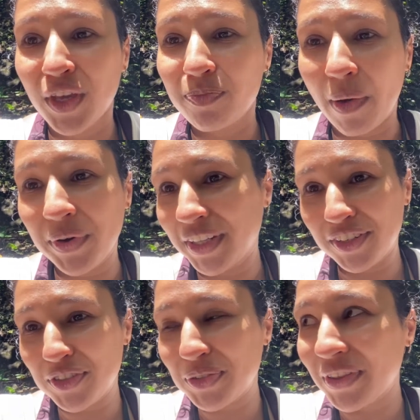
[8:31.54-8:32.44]
but we
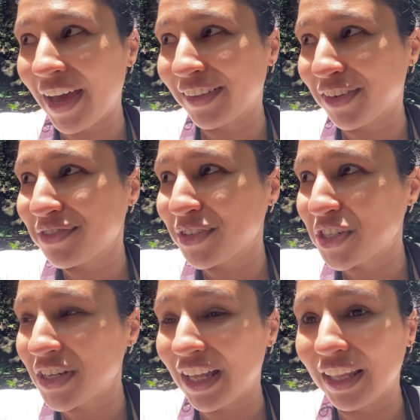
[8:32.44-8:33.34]
didn't do that
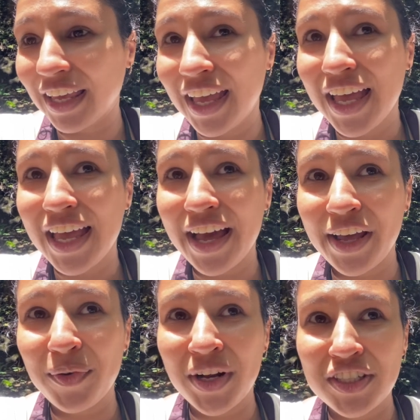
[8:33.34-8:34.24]
unfortunately and
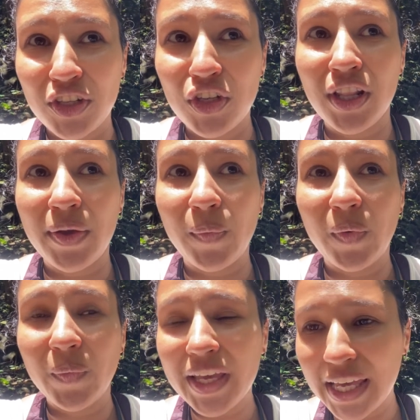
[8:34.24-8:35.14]
I want to tell you like
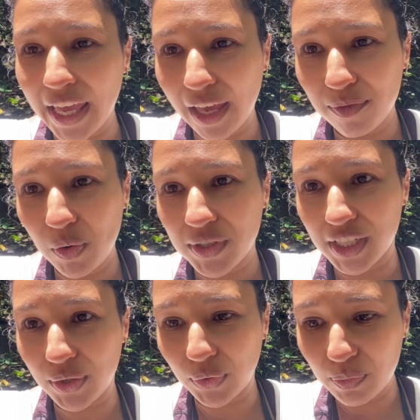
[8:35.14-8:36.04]
when we came there was a
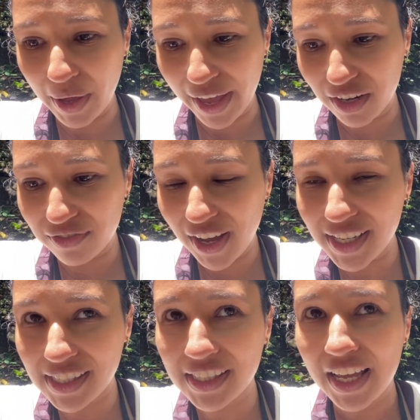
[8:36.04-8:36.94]
group ahead of us
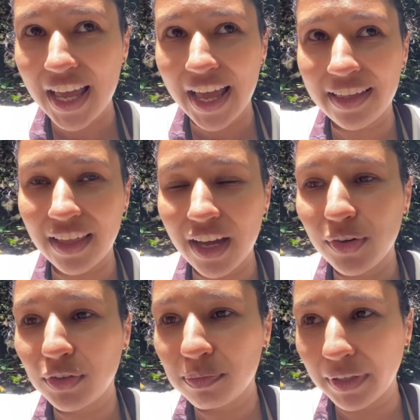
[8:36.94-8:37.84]
and that
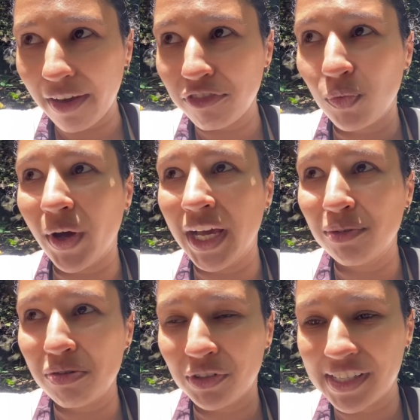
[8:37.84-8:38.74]
group left while
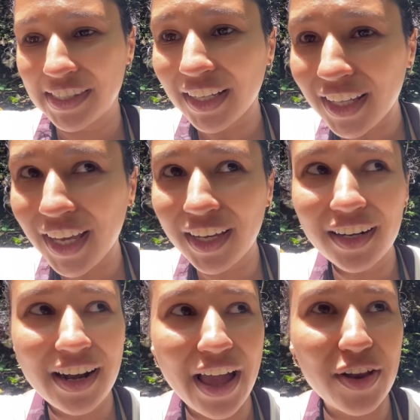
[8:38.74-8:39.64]
we were still here
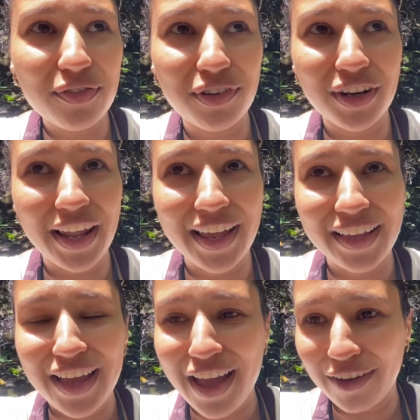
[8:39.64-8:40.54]
and for like
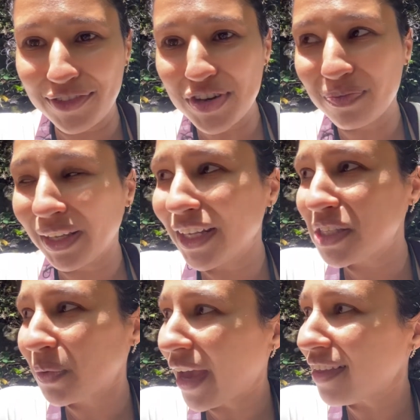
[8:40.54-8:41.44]
a few minutes
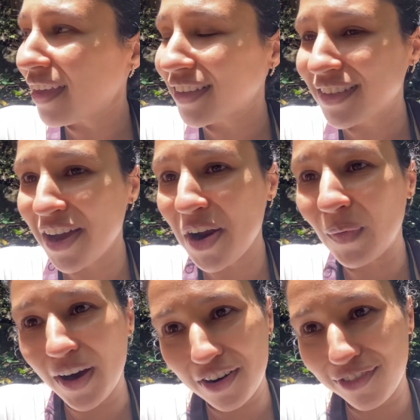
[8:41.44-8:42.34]
we had the entire
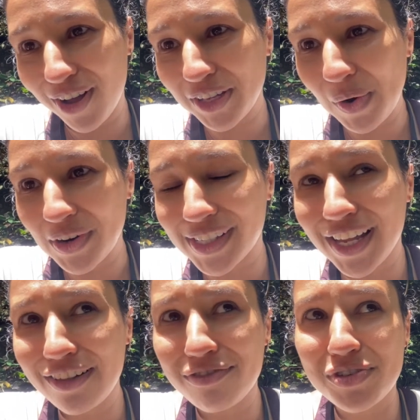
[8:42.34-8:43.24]
waterfall to
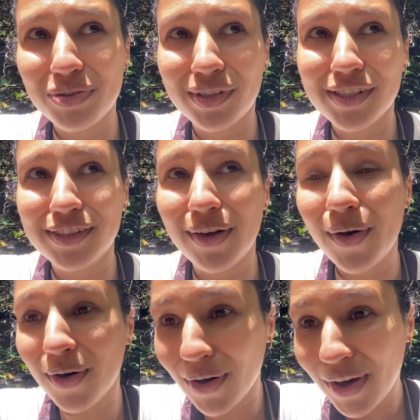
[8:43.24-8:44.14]
ourselves which was so